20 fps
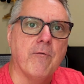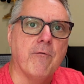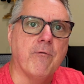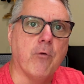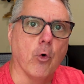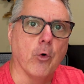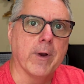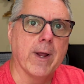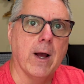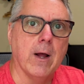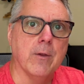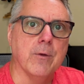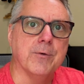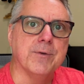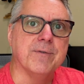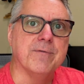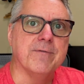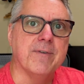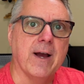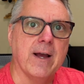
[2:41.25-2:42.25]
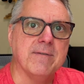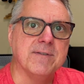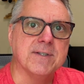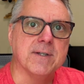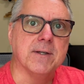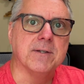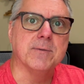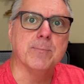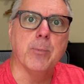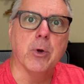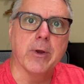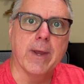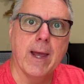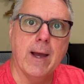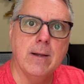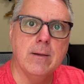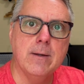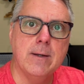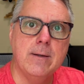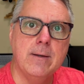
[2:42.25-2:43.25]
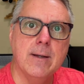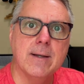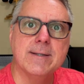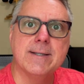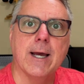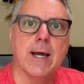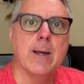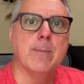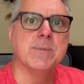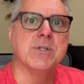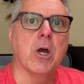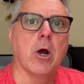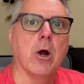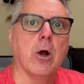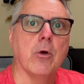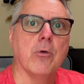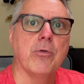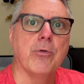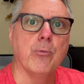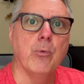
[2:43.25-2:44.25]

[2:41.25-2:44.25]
$4.05 per gallon times our